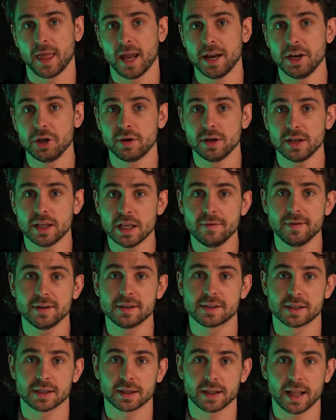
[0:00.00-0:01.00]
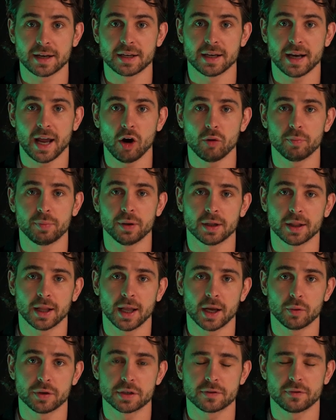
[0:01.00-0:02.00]
and you can even select an output
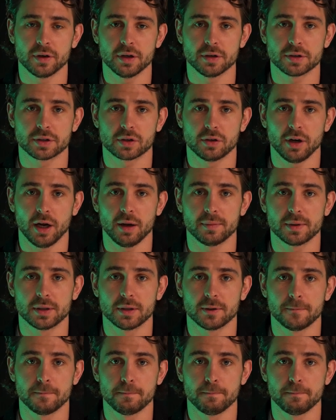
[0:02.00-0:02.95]
language for your script.